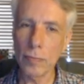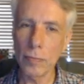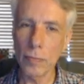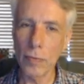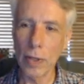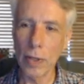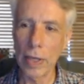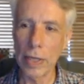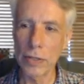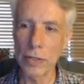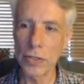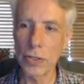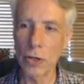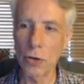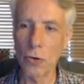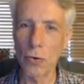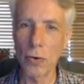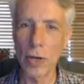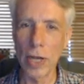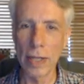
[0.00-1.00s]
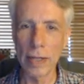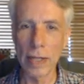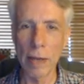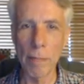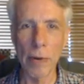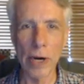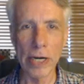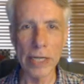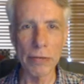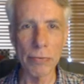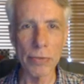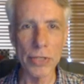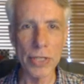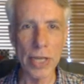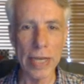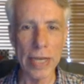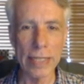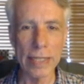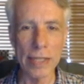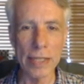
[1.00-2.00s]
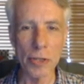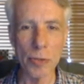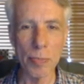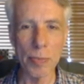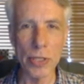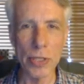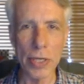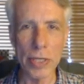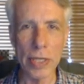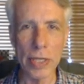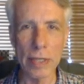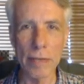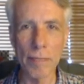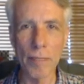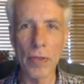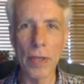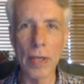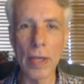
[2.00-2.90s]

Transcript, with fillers: And so uh, Lombardy resigned in this position.